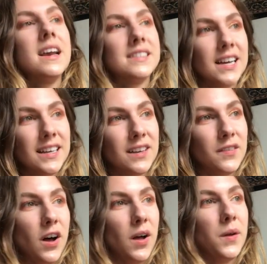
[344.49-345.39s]
Second of
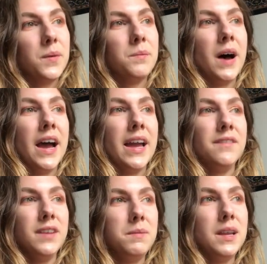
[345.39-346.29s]
all, my
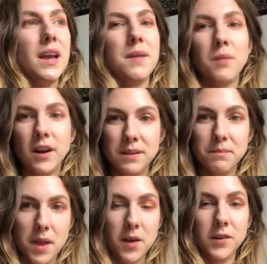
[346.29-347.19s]
VP had brought in
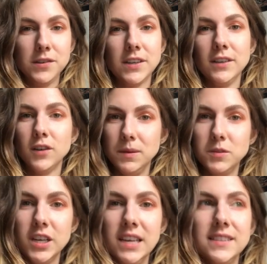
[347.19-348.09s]
bagels and cream
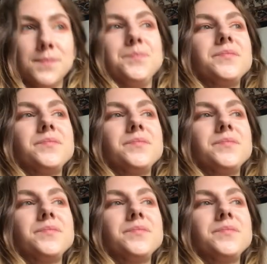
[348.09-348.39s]
cheese.